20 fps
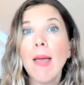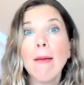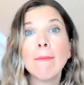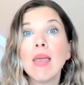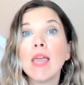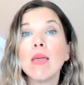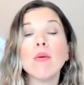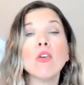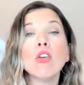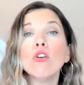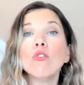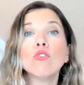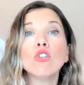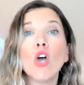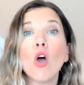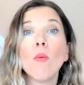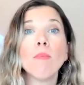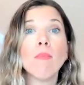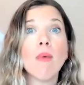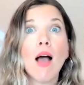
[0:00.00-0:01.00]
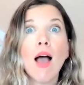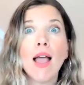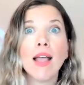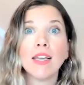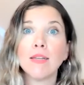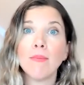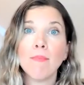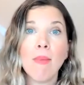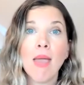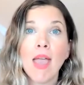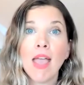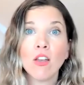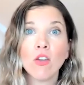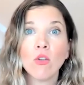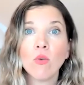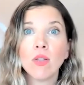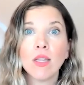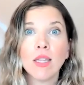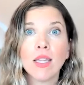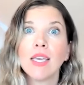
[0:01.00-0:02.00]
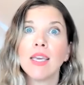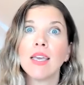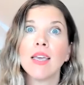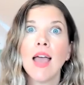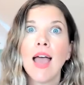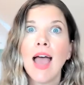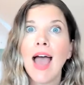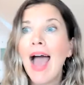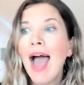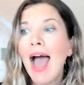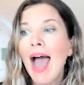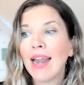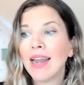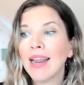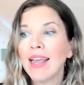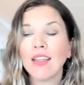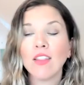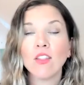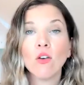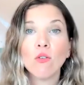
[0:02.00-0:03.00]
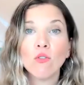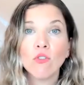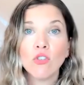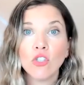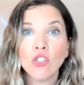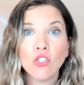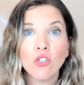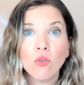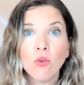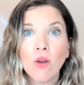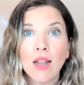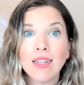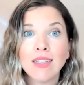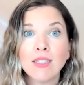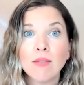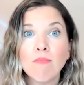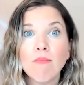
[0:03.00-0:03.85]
Maybe you don't mind manually adding those students.